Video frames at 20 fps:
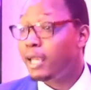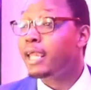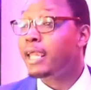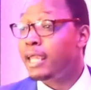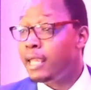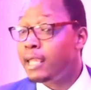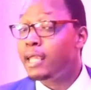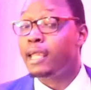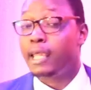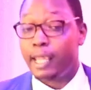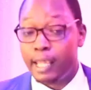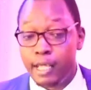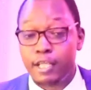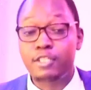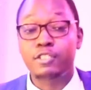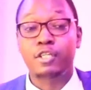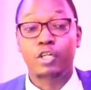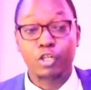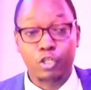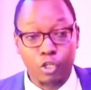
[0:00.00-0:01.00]
He
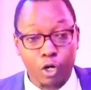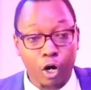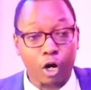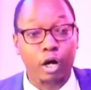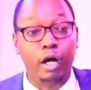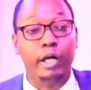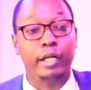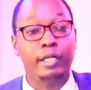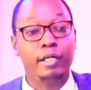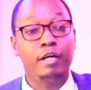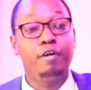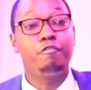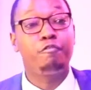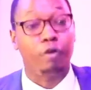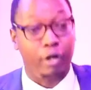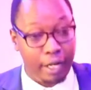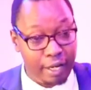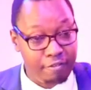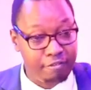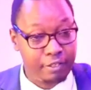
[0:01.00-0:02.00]
is God
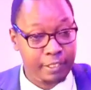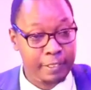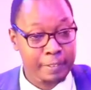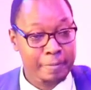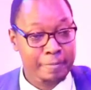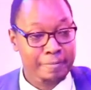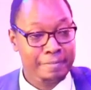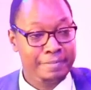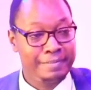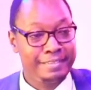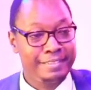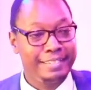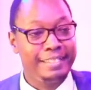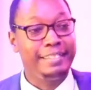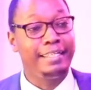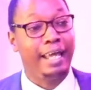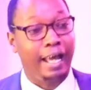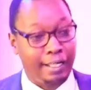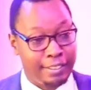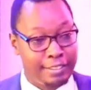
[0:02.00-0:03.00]
forever.
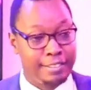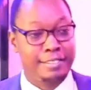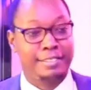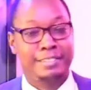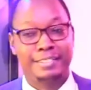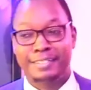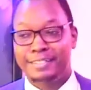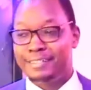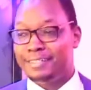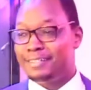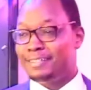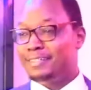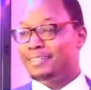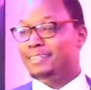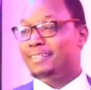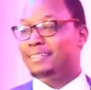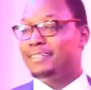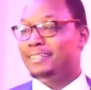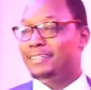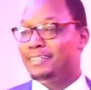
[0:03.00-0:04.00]
Yet,
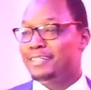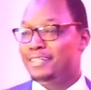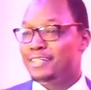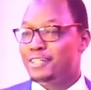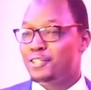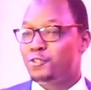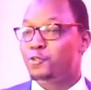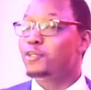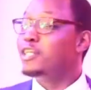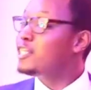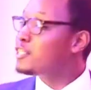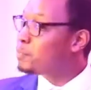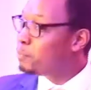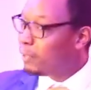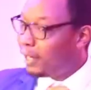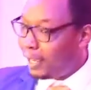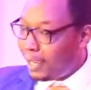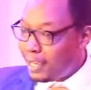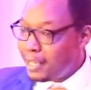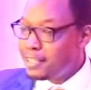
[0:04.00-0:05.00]
to
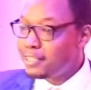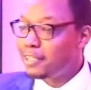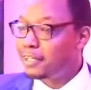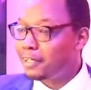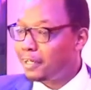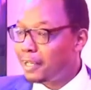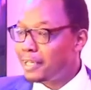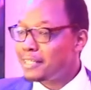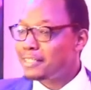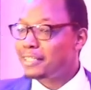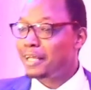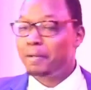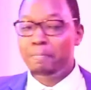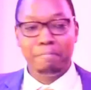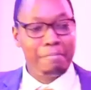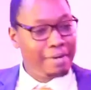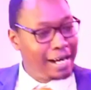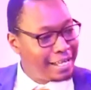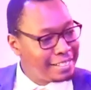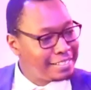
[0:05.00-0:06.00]
display His grace
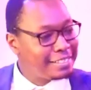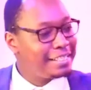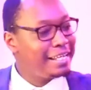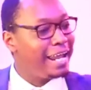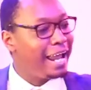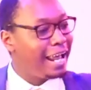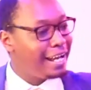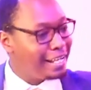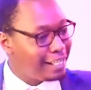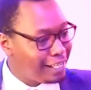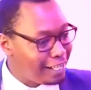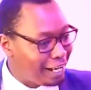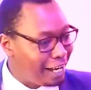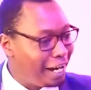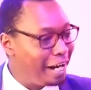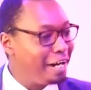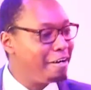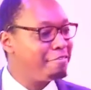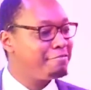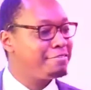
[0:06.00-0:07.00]
and mercy and
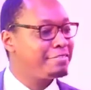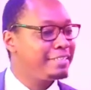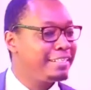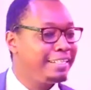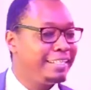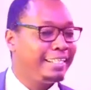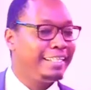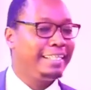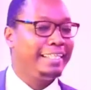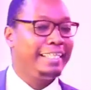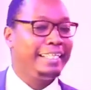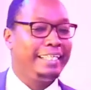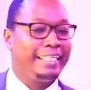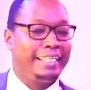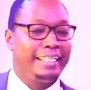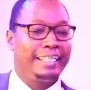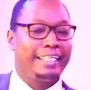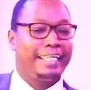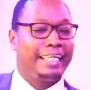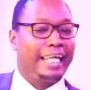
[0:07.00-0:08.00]
love,
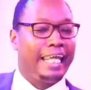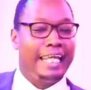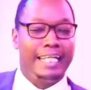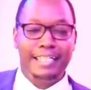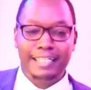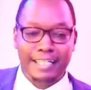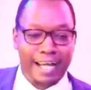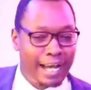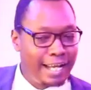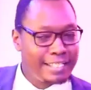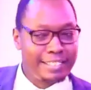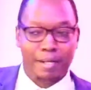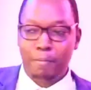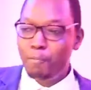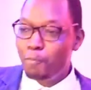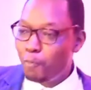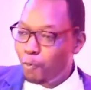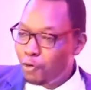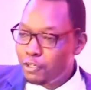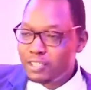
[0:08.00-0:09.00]
He does a
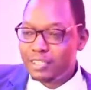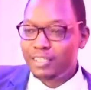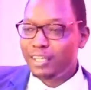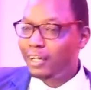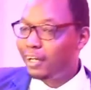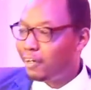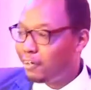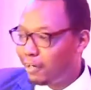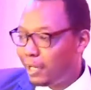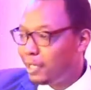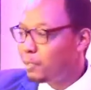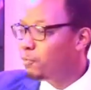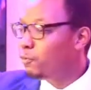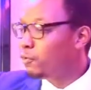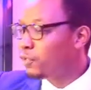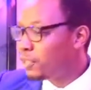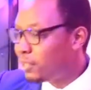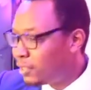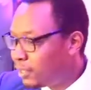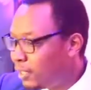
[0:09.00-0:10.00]
most
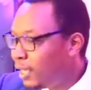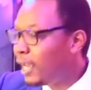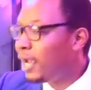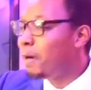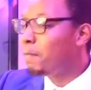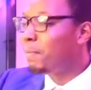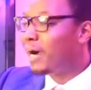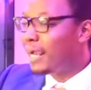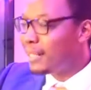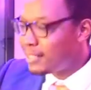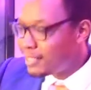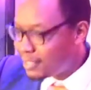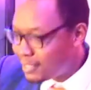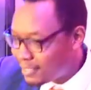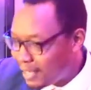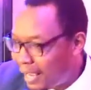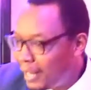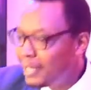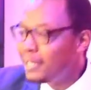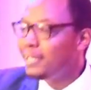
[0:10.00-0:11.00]
incredible thing by
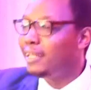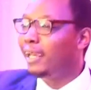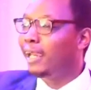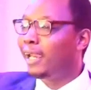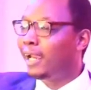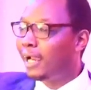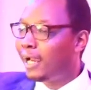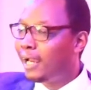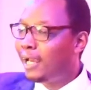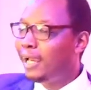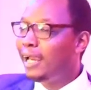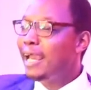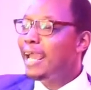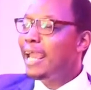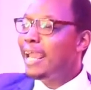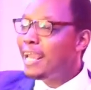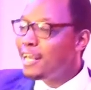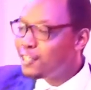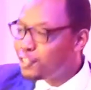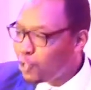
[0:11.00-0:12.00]
sending
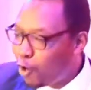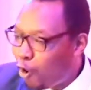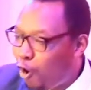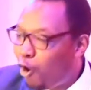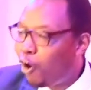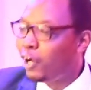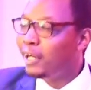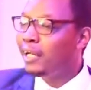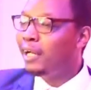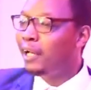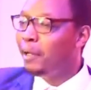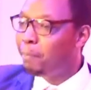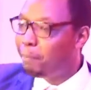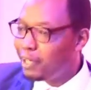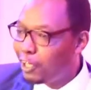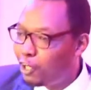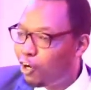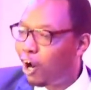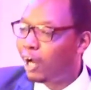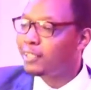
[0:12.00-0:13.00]
His only
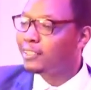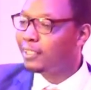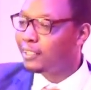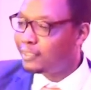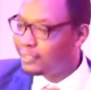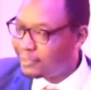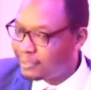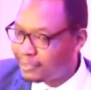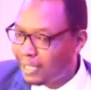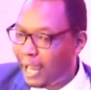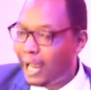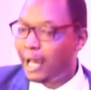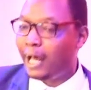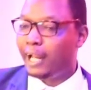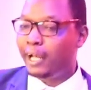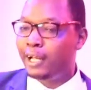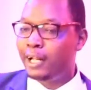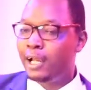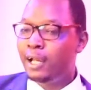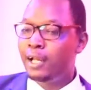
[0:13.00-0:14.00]
begotten
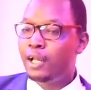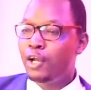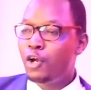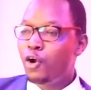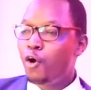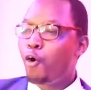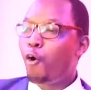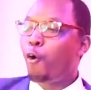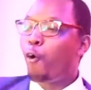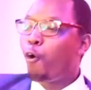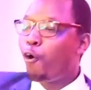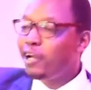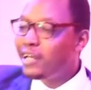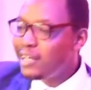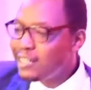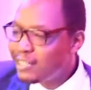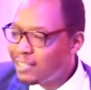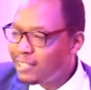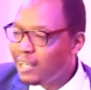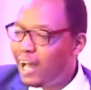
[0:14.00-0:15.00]
Son, who
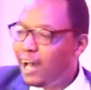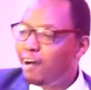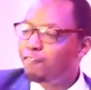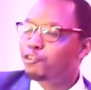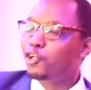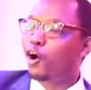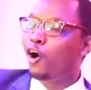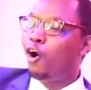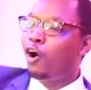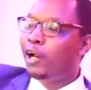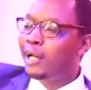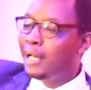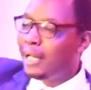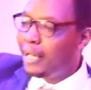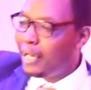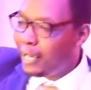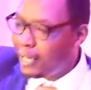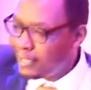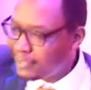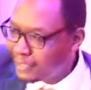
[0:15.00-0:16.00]
deserved
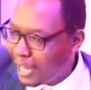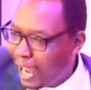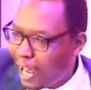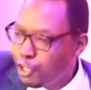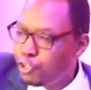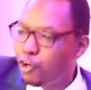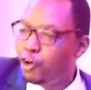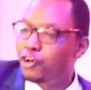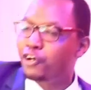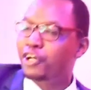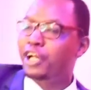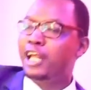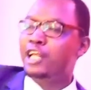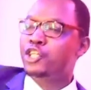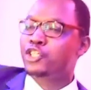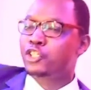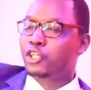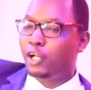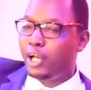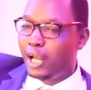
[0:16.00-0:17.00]
only His
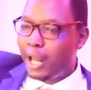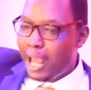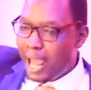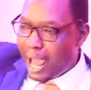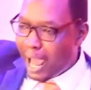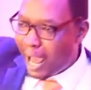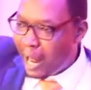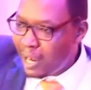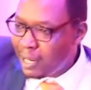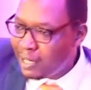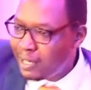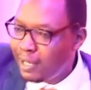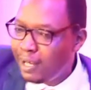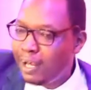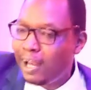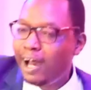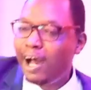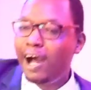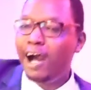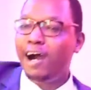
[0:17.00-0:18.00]
adoration and
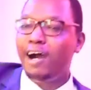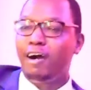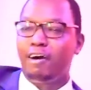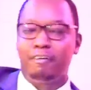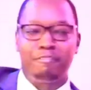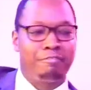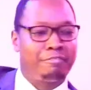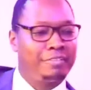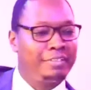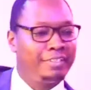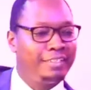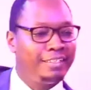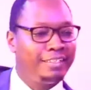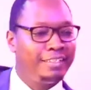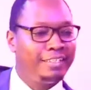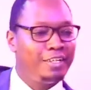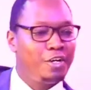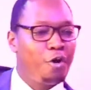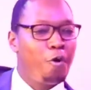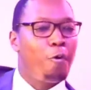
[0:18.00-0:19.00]
love,
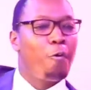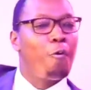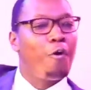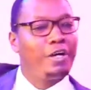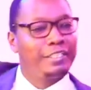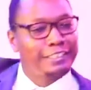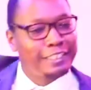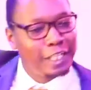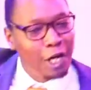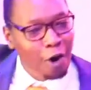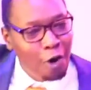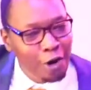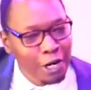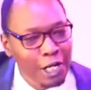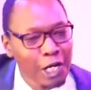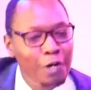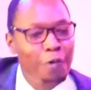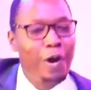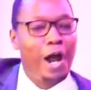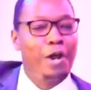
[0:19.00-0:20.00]
who was the
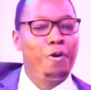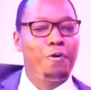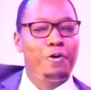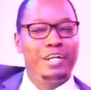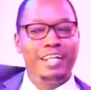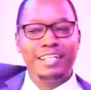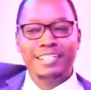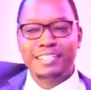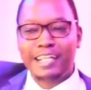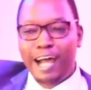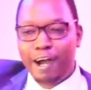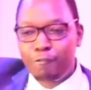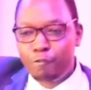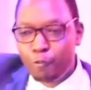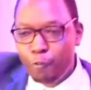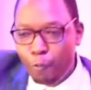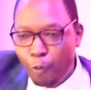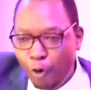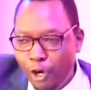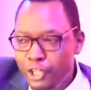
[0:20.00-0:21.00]
only one who
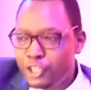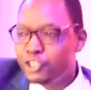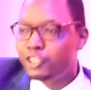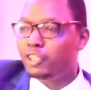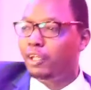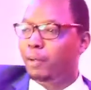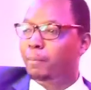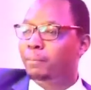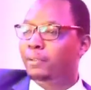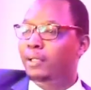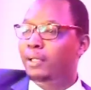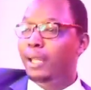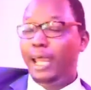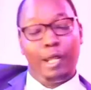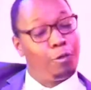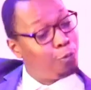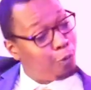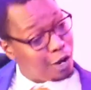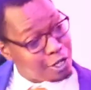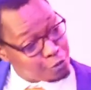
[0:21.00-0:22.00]
deserved worship
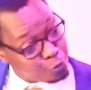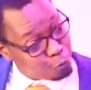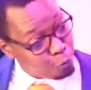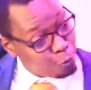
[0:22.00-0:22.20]
and was